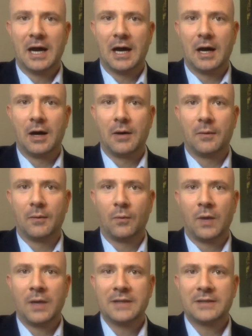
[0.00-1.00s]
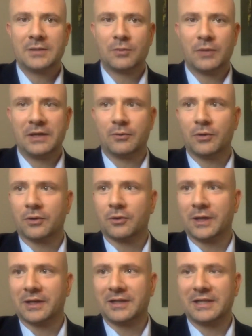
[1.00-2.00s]
Uh, wanted to read real
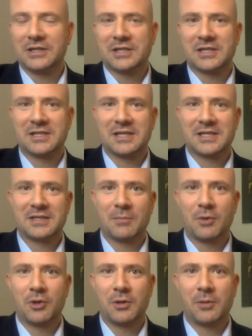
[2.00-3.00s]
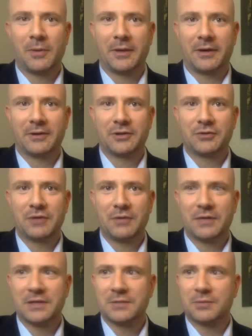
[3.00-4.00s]
quickly just a testimonial about our
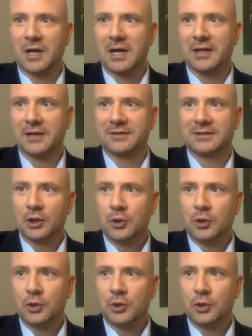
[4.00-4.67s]
Tree Rings product.